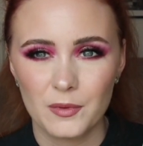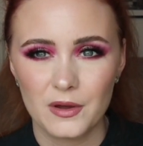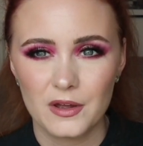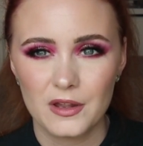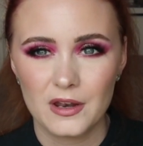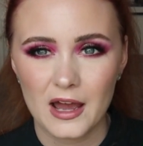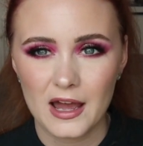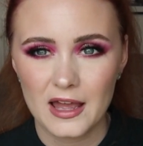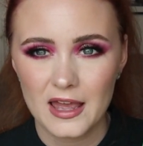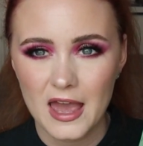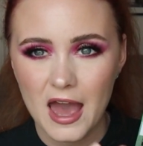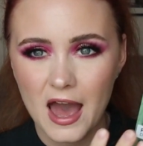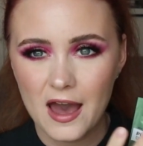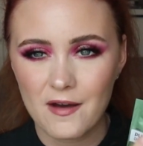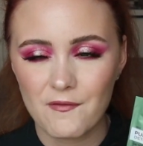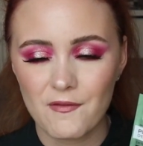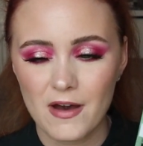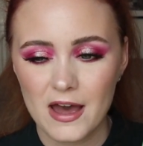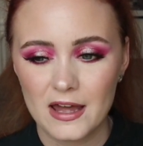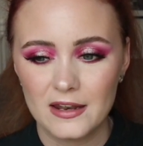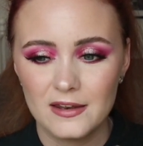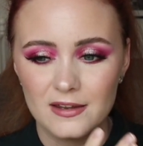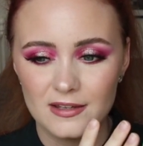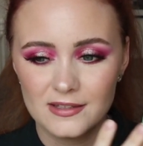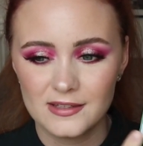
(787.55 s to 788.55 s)
but I have
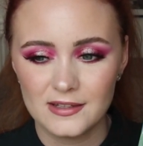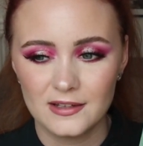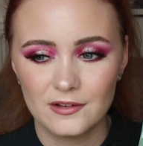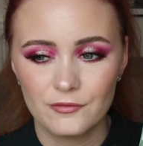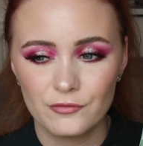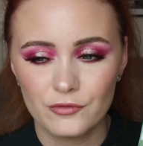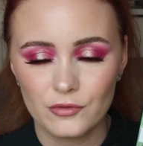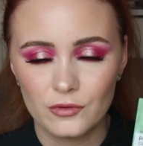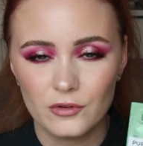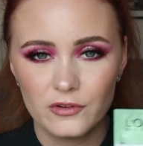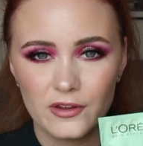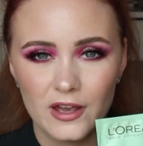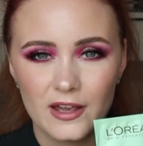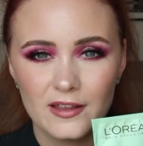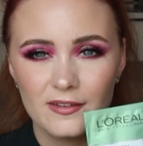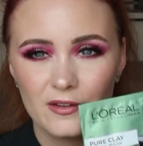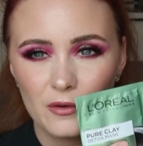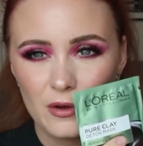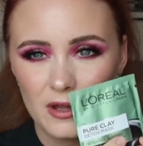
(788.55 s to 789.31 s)
had this in a full size,